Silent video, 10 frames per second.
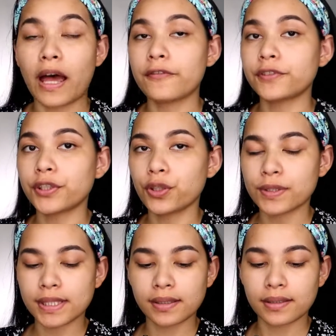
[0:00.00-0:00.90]
after
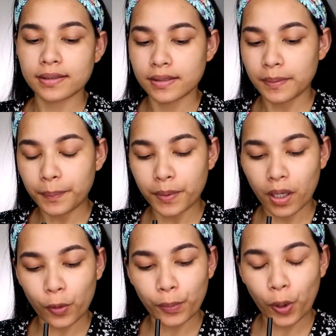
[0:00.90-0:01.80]
using this
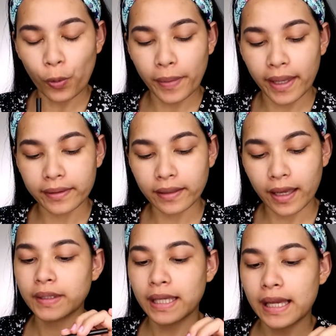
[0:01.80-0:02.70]
Brow Pomade,
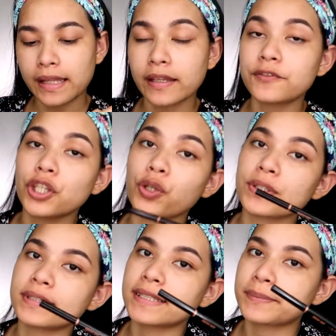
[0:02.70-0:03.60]
I love to
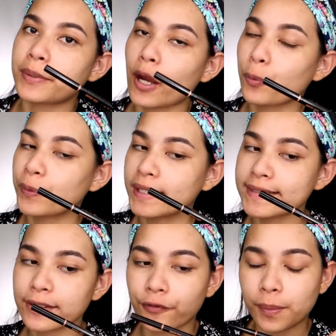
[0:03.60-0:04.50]
use this Brow
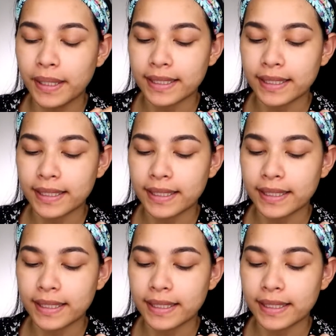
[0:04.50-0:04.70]
Wiz from